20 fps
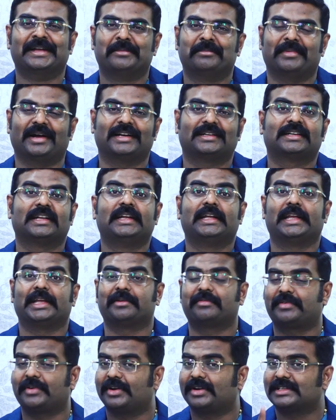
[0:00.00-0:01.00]
But
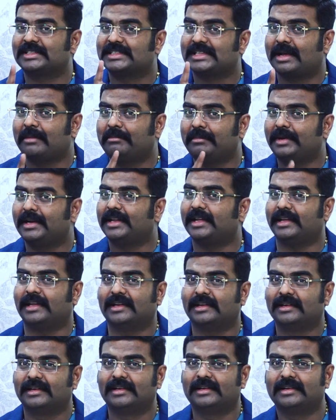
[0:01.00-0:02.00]
if you are
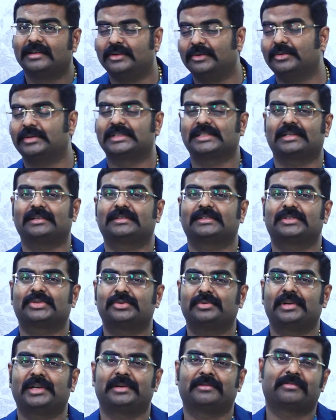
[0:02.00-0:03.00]
somebody who is a
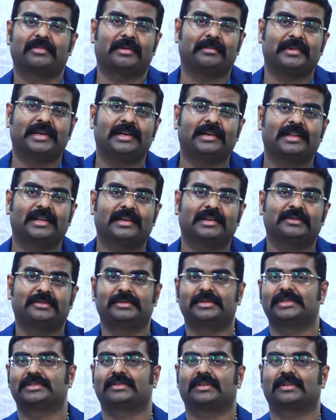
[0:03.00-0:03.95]
student from India who is